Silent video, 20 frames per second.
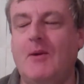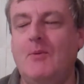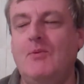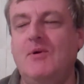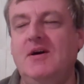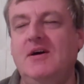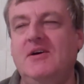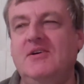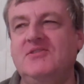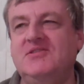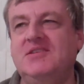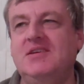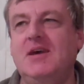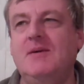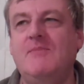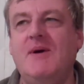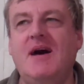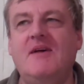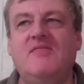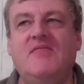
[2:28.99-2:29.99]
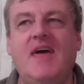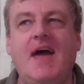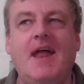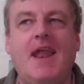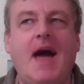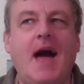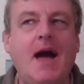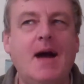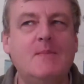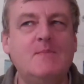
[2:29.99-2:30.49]
We'll see about
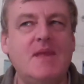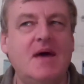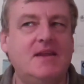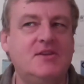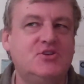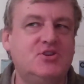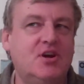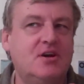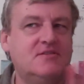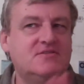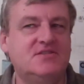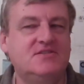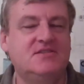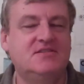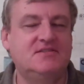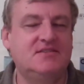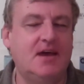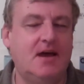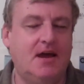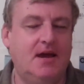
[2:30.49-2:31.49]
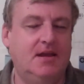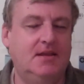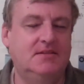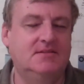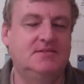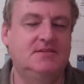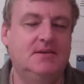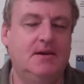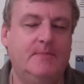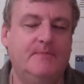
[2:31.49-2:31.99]
that. I'm not in charge of
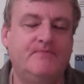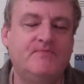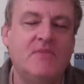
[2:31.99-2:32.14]
design, so.